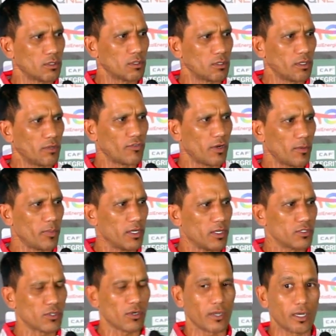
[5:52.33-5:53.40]
If our
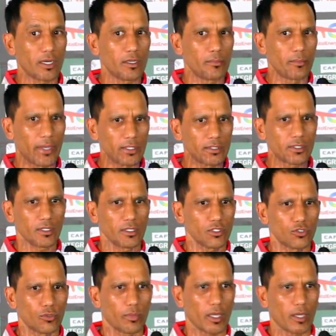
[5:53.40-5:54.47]
players are ready mentally
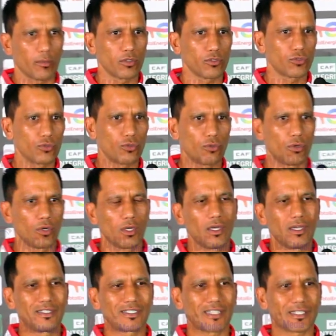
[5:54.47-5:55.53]
to be able to
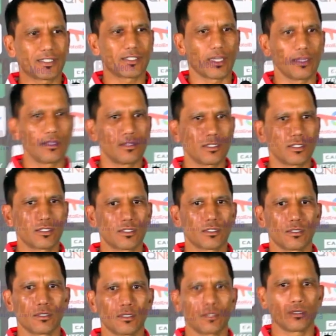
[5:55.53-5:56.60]
sustain this
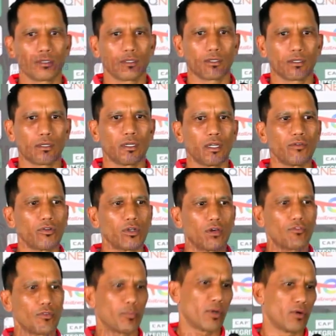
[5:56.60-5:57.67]
level
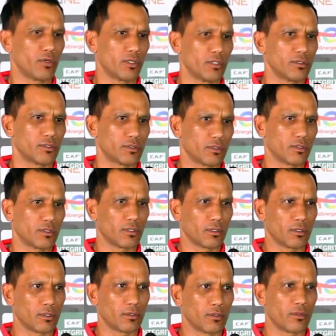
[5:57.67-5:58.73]
of opponent,
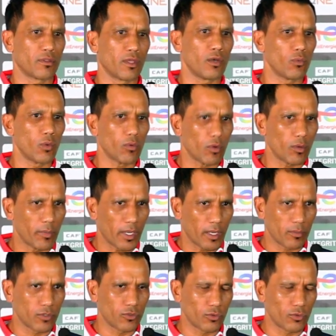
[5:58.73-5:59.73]
then we will be able to